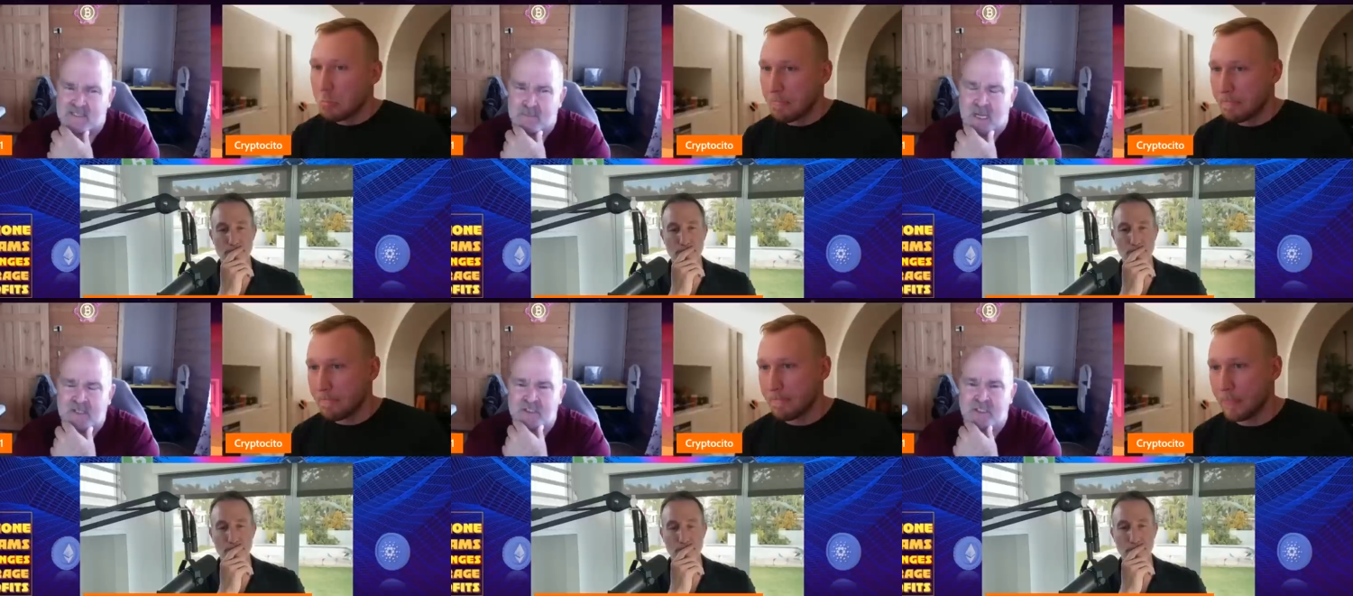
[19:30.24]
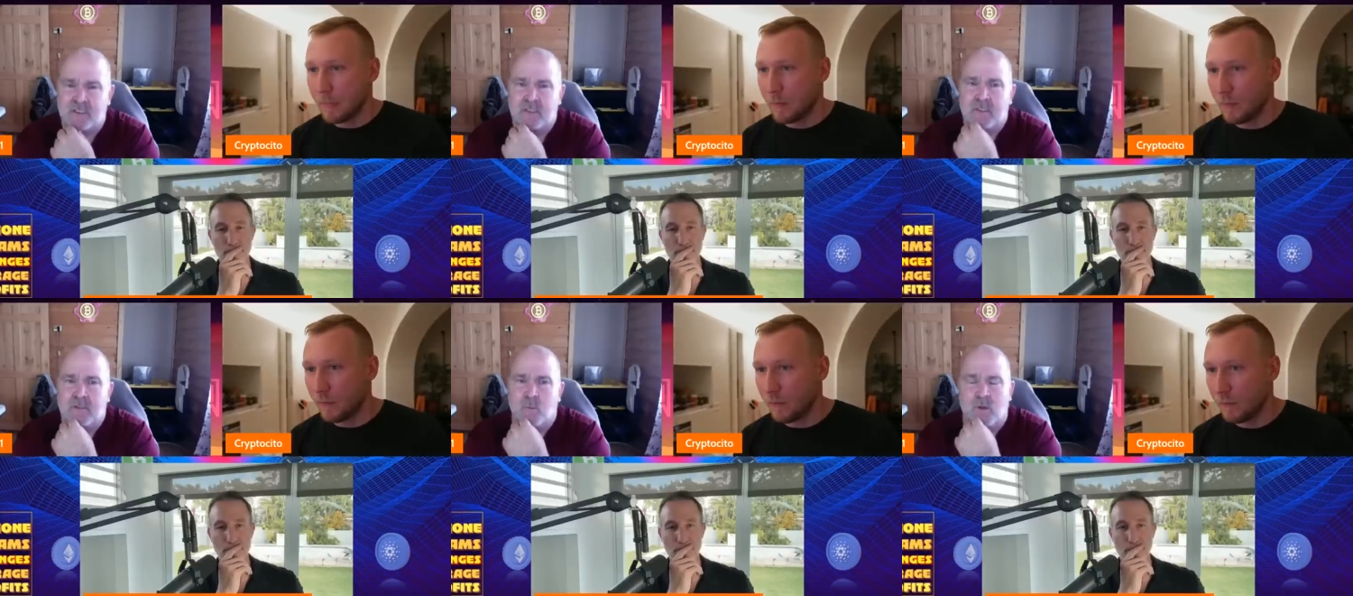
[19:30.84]
Speaker 1: as much,
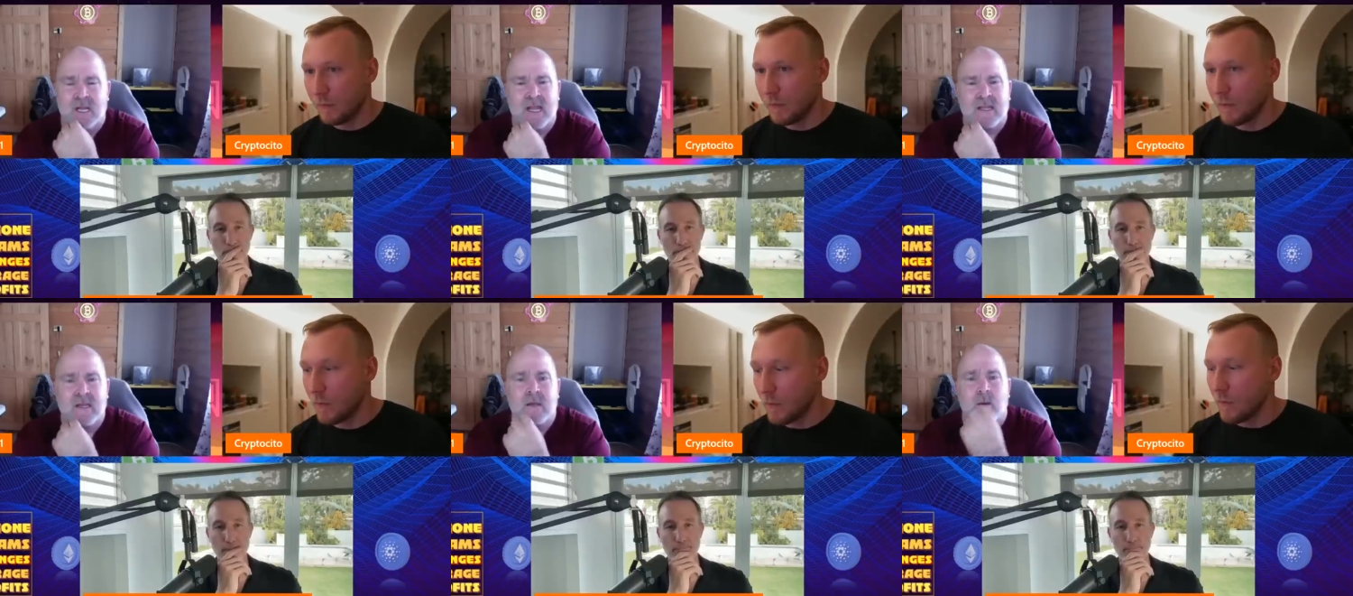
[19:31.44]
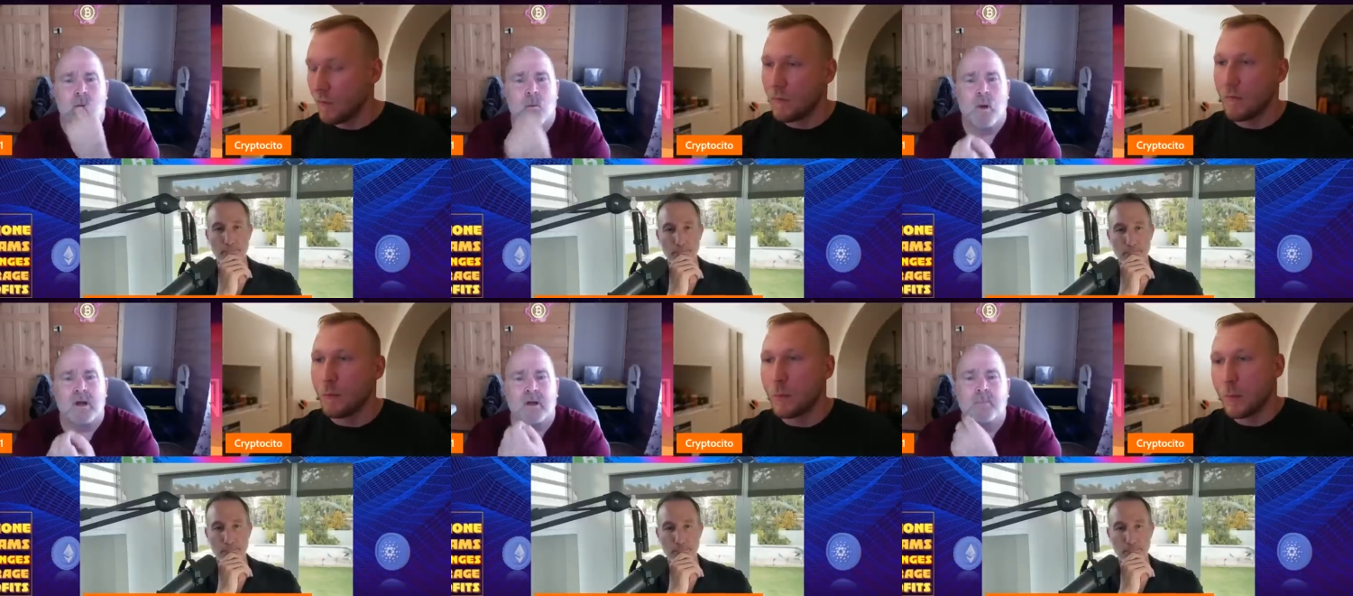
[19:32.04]
were like,
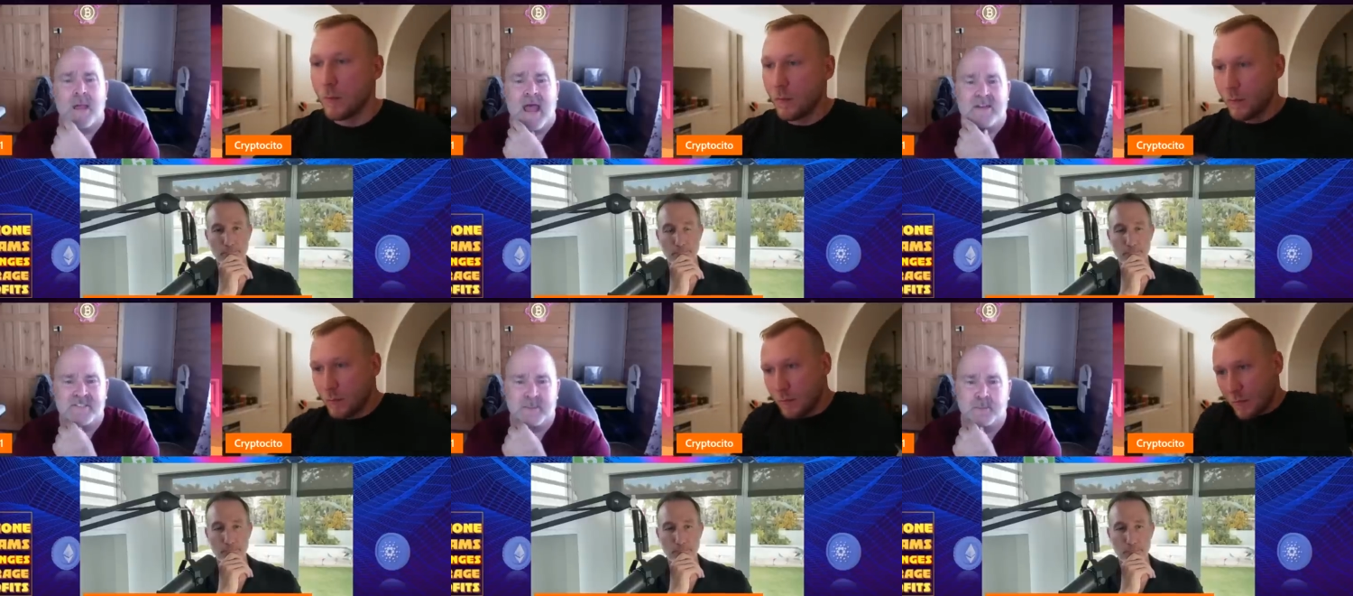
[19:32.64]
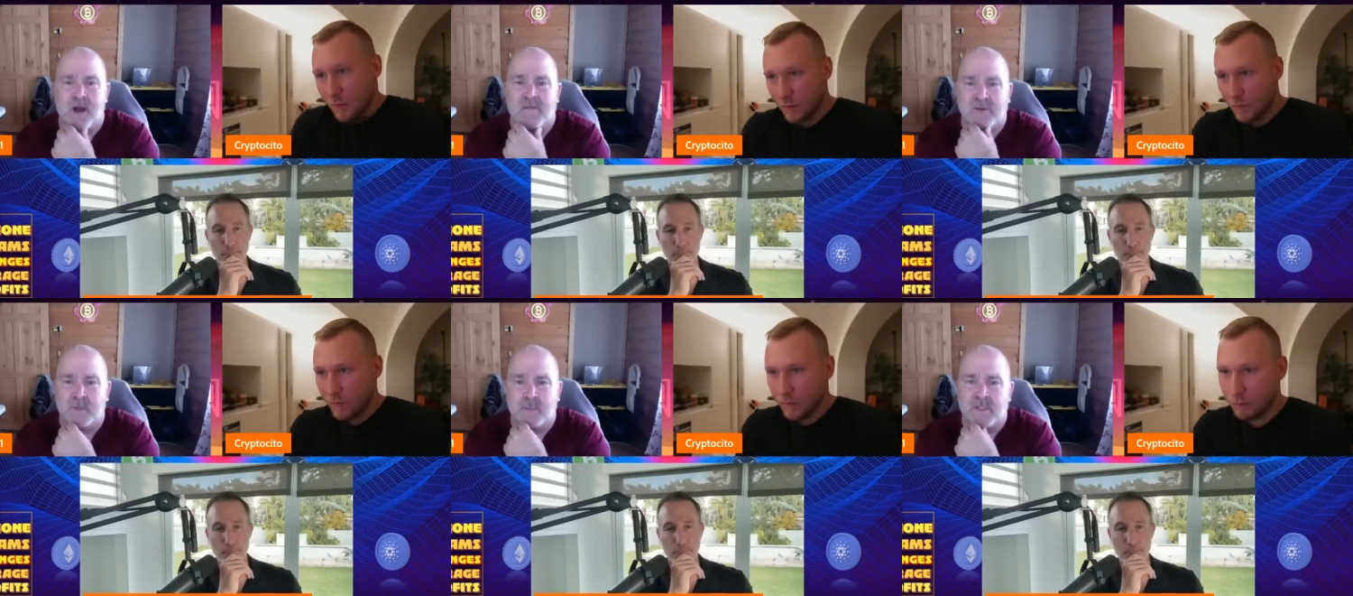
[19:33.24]
what are paths to
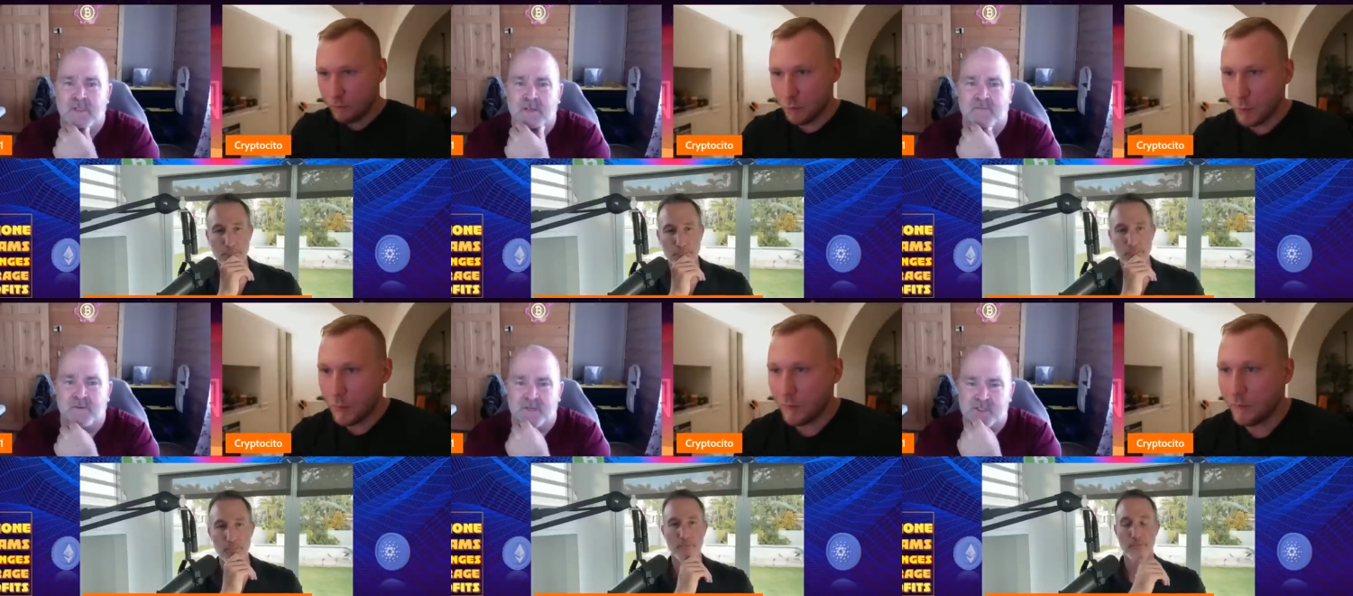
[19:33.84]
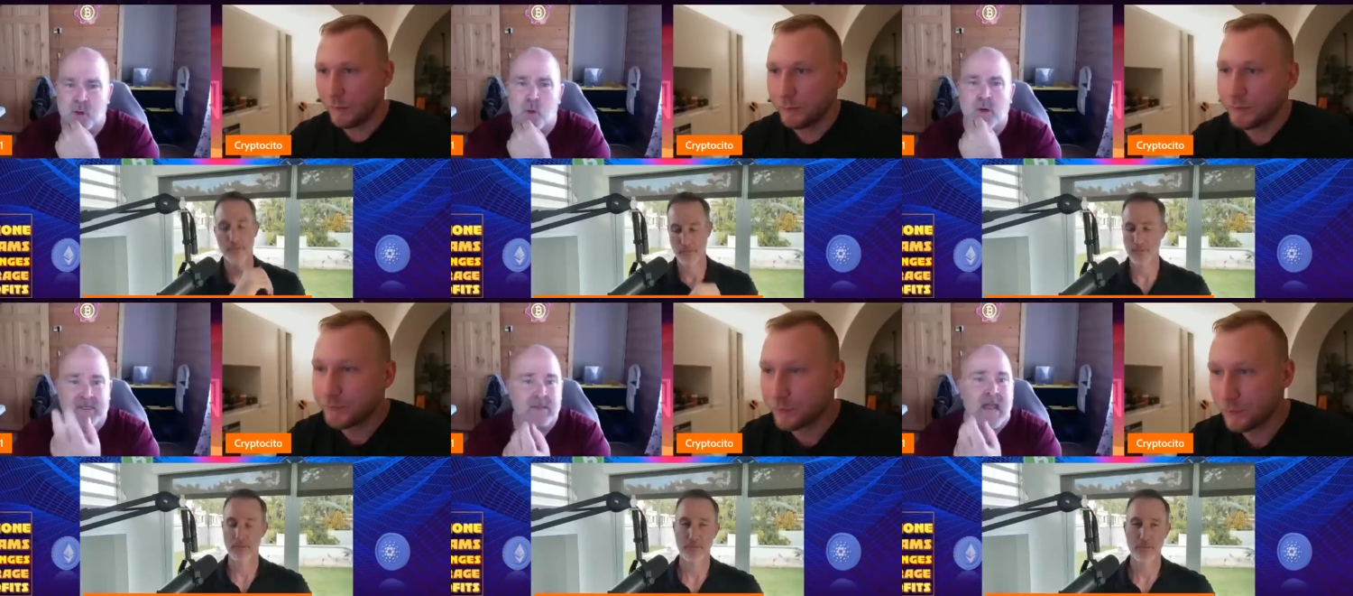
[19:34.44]
profitability for this
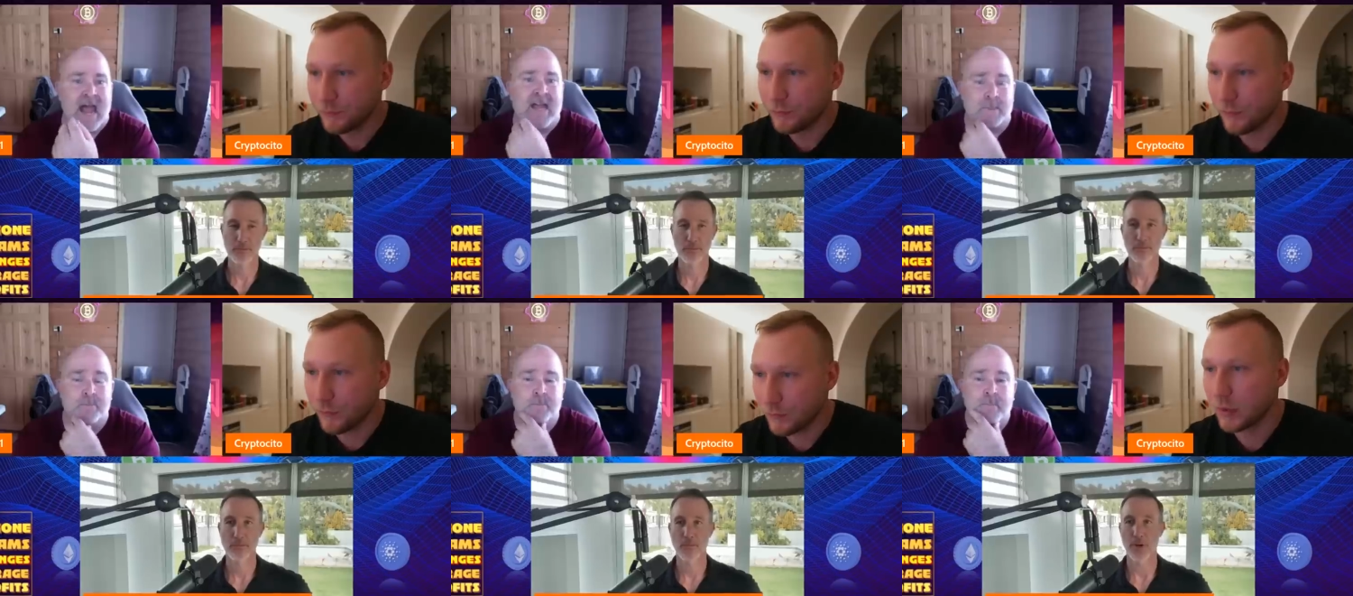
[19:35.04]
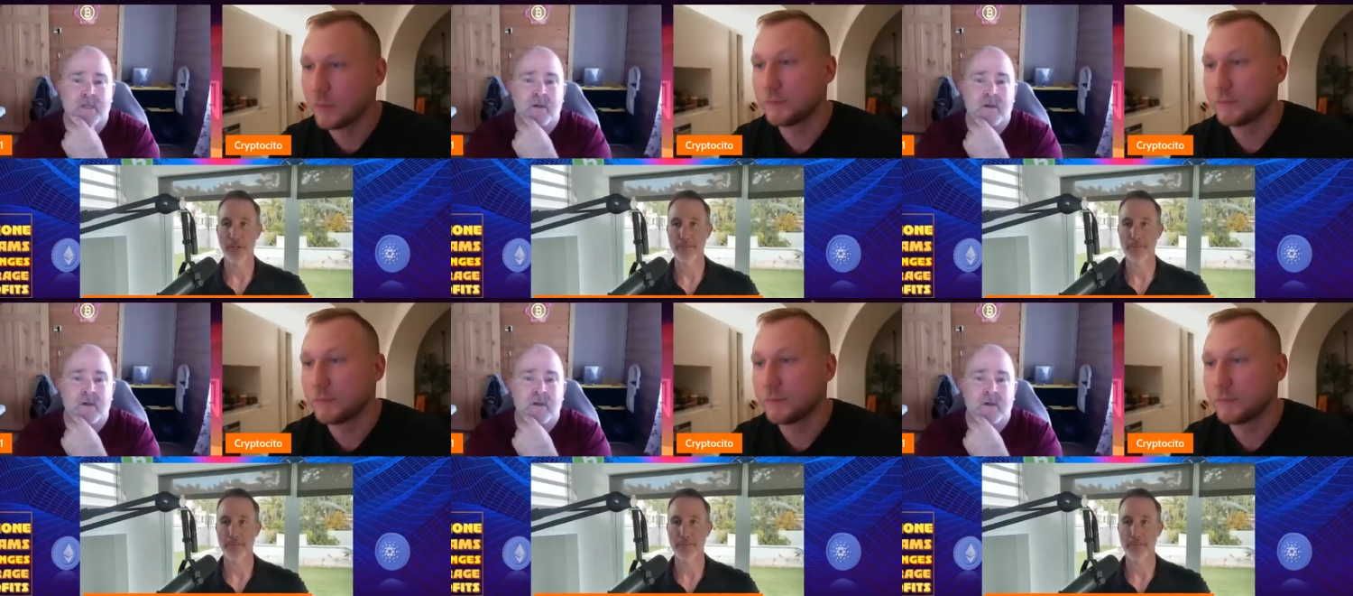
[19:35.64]
coin, Atom? Right.